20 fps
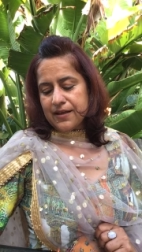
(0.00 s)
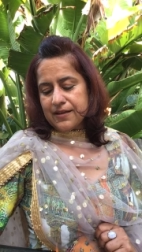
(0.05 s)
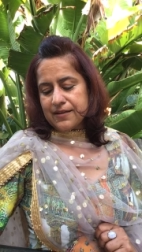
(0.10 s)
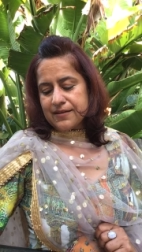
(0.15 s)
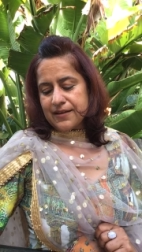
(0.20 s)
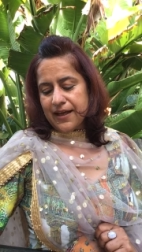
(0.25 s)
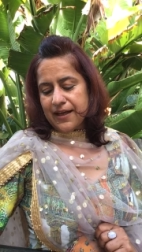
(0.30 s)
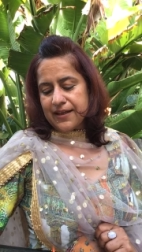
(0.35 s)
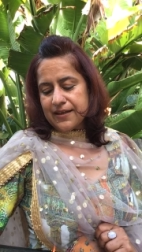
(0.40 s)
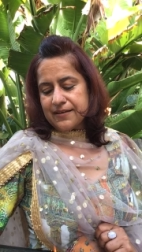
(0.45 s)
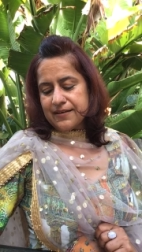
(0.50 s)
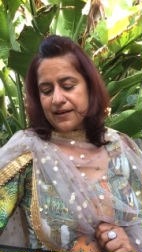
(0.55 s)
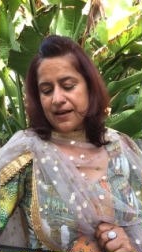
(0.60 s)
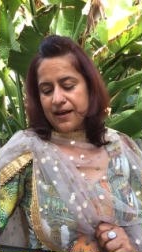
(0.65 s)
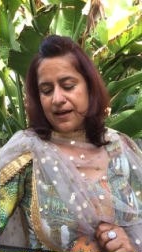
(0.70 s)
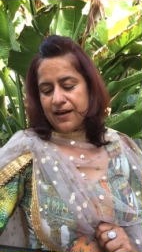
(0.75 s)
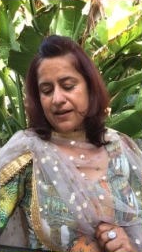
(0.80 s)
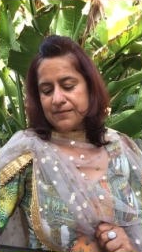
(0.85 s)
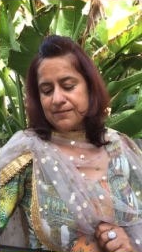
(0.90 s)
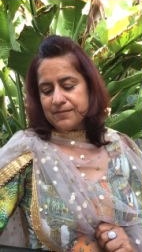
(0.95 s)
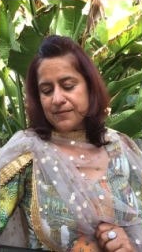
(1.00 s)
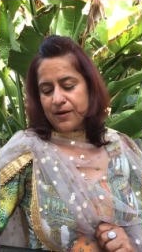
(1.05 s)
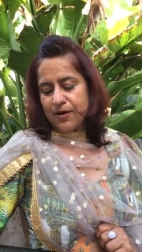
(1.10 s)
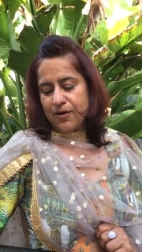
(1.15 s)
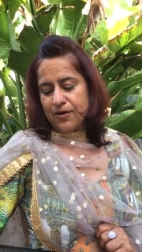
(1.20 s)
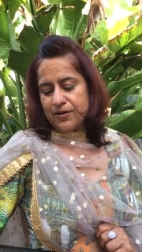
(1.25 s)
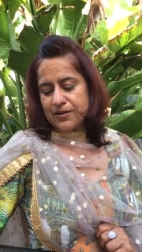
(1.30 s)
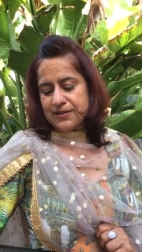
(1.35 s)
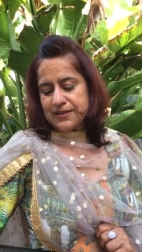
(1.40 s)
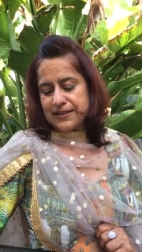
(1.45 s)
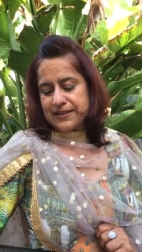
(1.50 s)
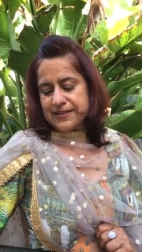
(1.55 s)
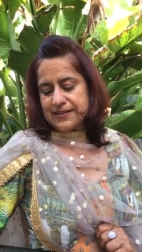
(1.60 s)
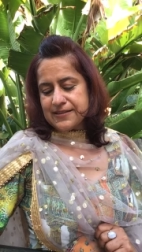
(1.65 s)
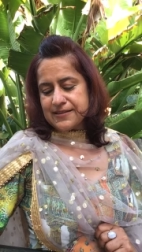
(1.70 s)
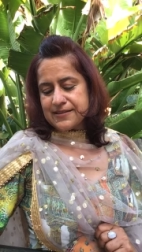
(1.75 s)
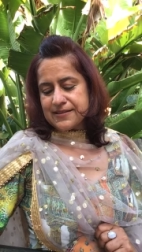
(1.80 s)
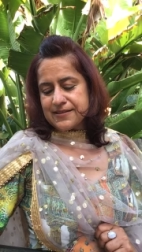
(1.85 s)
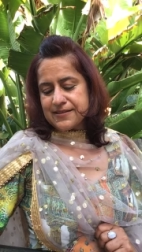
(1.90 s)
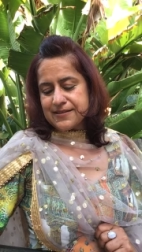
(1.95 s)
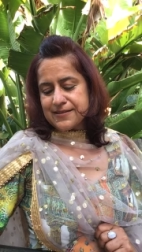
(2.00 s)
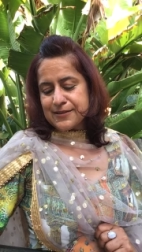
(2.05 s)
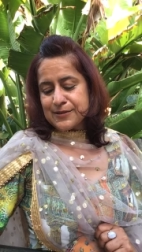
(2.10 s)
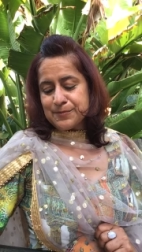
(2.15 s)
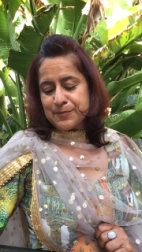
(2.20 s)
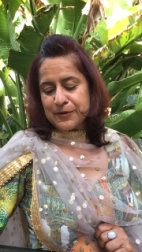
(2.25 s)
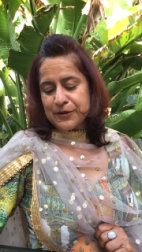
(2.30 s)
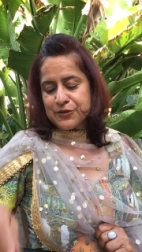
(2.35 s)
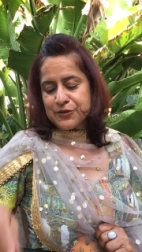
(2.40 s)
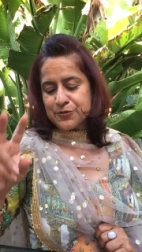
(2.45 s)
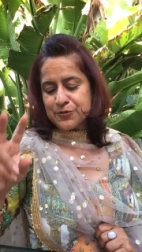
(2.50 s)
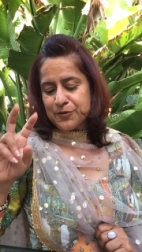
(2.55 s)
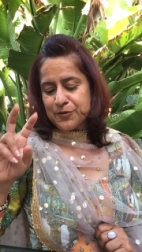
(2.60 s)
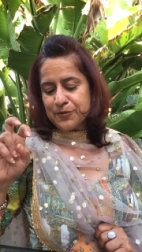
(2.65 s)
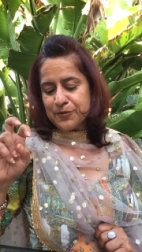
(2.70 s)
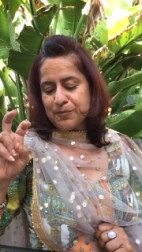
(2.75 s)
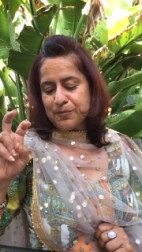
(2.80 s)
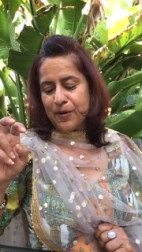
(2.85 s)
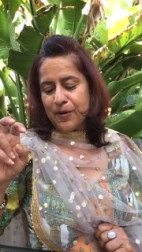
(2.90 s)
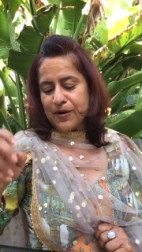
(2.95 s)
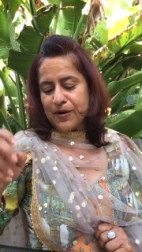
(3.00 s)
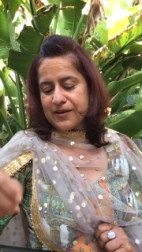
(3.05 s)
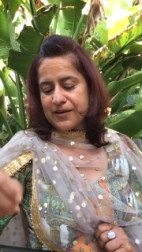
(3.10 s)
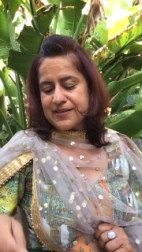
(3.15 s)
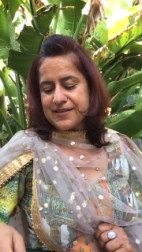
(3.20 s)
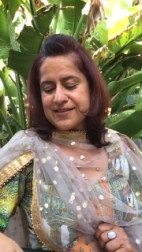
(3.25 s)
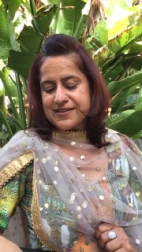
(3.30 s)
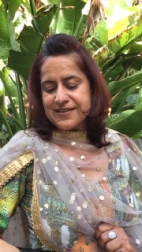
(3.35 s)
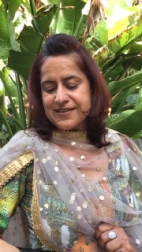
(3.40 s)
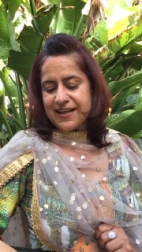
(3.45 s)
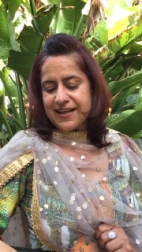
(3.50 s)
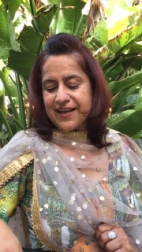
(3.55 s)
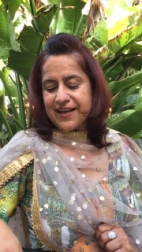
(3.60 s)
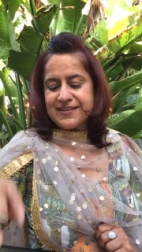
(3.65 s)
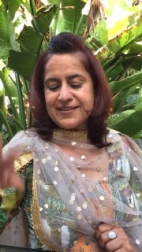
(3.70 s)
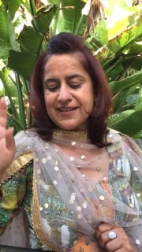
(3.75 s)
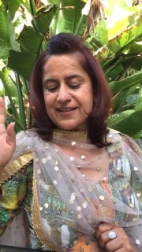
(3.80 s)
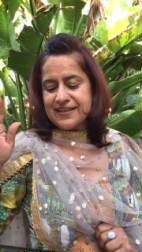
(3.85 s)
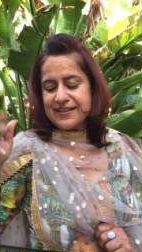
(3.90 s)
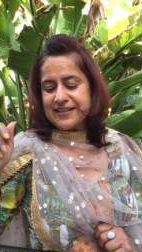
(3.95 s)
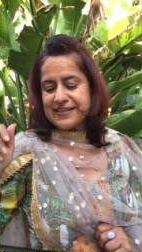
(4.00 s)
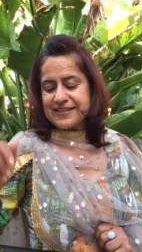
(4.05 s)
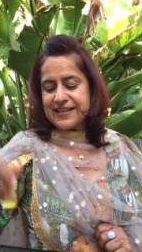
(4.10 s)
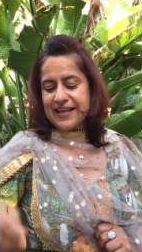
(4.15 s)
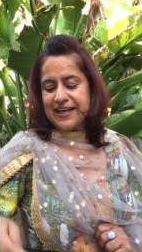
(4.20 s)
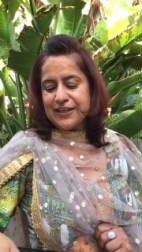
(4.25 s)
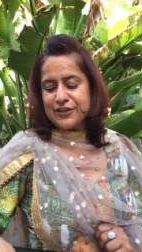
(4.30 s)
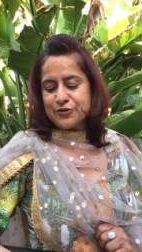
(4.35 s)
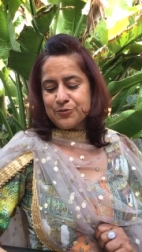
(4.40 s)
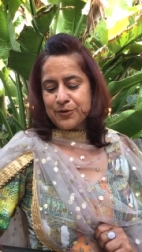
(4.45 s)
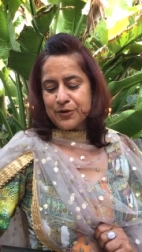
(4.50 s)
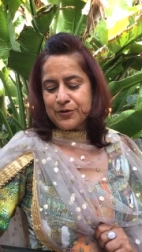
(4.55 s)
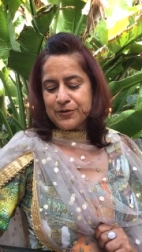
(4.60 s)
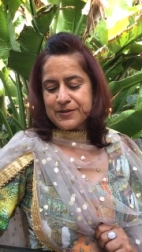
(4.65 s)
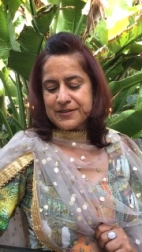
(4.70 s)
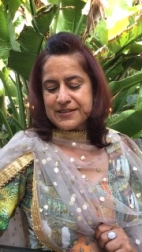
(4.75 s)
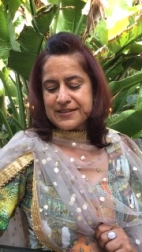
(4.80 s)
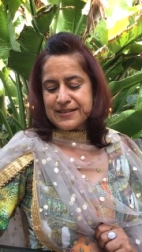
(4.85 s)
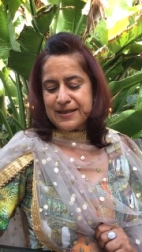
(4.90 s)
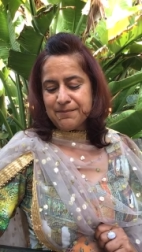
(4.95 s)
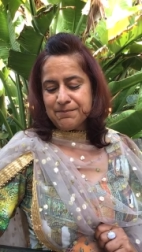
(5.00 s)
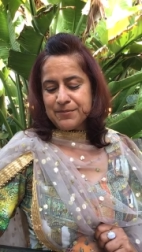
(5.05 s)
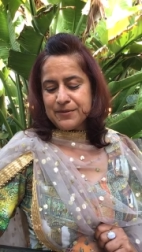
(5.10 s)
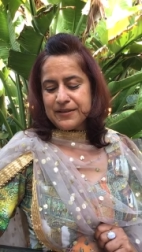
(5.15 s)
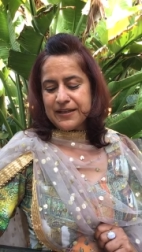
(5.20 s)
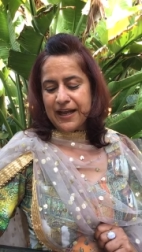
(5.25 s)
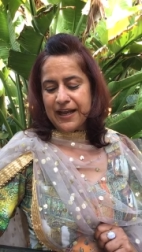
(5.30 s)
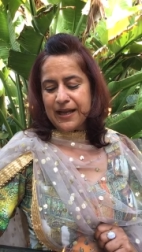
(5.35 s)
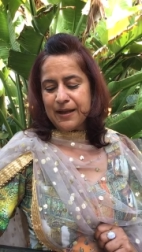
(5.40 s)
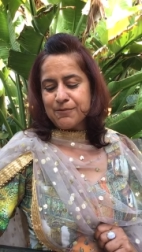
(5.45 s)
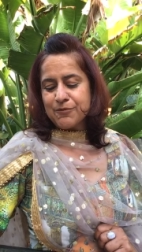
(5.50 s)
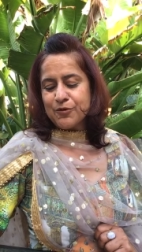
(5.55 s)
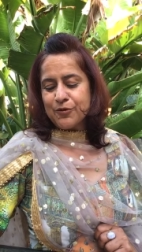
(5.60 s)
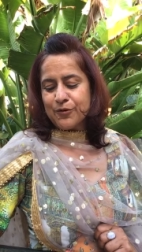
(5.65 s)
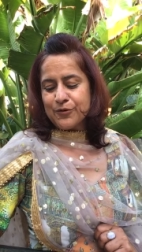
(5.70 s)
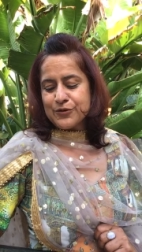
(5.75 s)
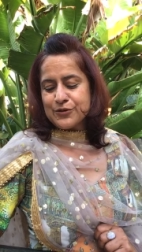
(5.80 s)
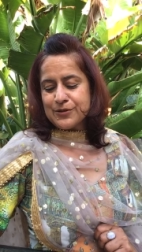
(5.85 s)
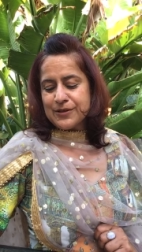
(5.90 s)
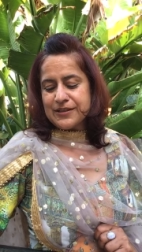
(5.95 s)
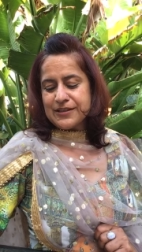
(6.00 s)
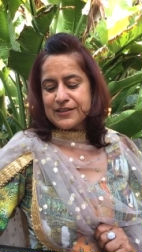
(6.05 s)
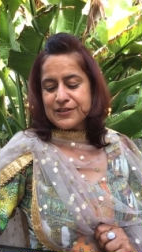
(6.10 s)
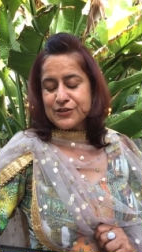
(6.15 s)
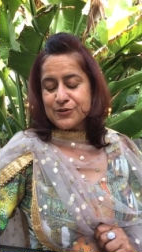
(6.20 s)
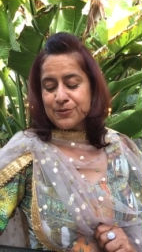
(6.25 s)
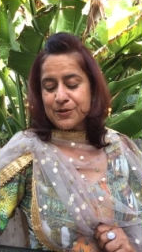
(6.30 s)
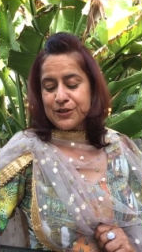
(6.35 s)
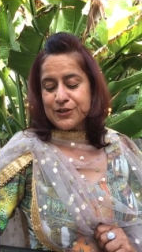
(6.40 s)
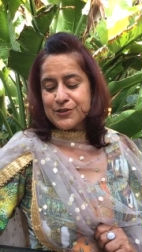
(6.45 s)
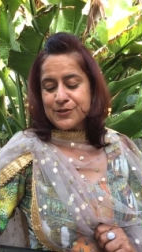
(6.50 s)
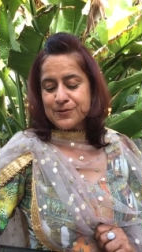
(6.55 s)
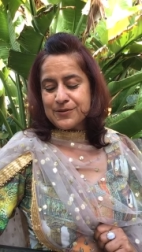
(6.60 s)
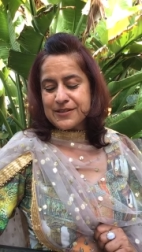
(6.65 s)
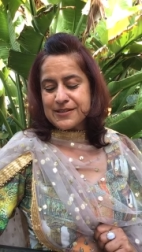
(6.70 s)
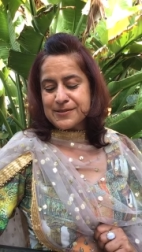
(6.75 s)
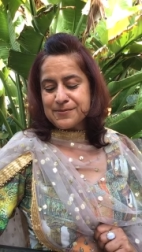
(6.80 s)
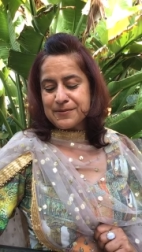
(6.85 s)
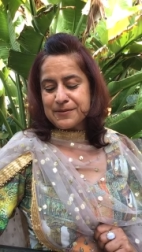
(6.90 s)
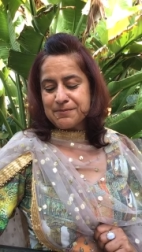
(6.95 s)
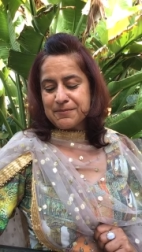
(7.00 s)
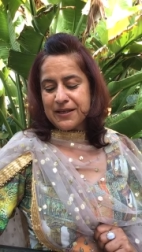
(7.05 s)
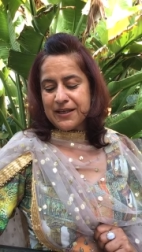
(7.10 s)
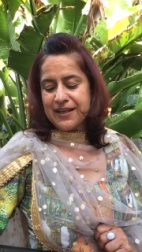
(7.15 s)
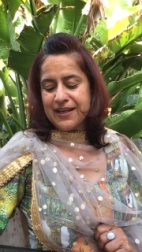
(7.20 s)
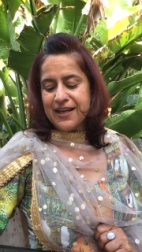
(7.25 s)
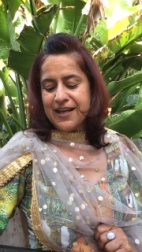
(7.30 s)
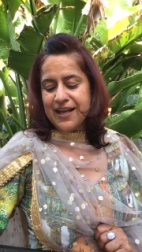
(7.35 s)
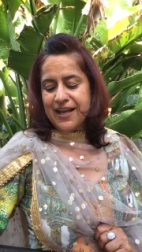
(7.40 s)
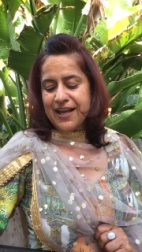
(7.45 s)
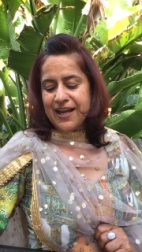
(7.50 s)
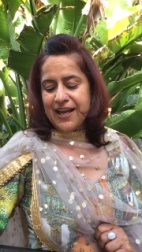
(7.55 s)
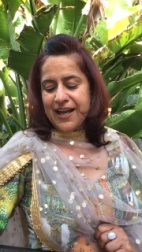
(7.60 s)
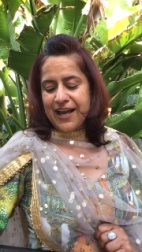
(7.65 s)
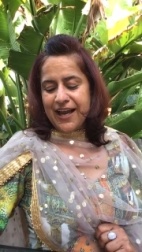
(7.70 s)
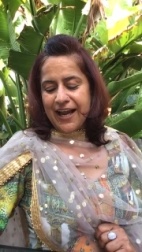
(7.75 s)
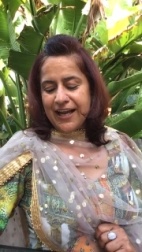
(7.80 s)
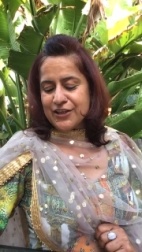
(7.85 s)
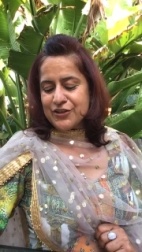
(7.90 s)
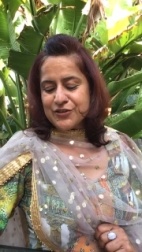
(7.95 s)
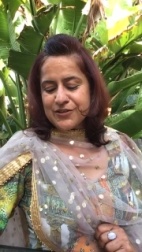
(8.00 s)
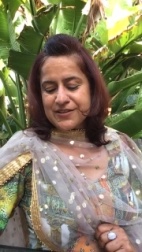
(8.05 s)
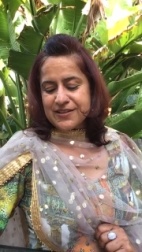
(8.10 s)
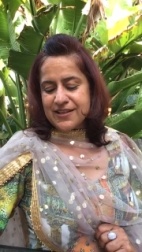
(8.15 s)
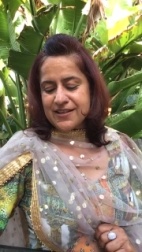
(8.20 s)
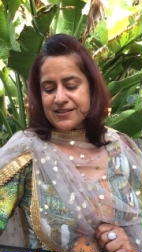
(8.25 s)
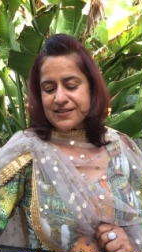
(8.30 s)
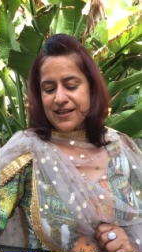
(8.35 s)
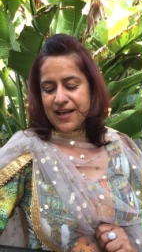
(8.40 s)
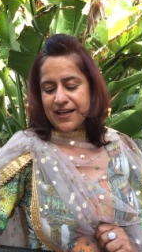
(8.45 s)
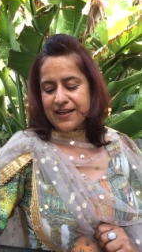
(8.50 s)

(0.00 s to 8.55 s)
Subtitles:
that all these spiritual parts that I suddenly say, hey, do you want to go to the temple? Hey, I'm going doing this. Do you want to do this with me? And she says,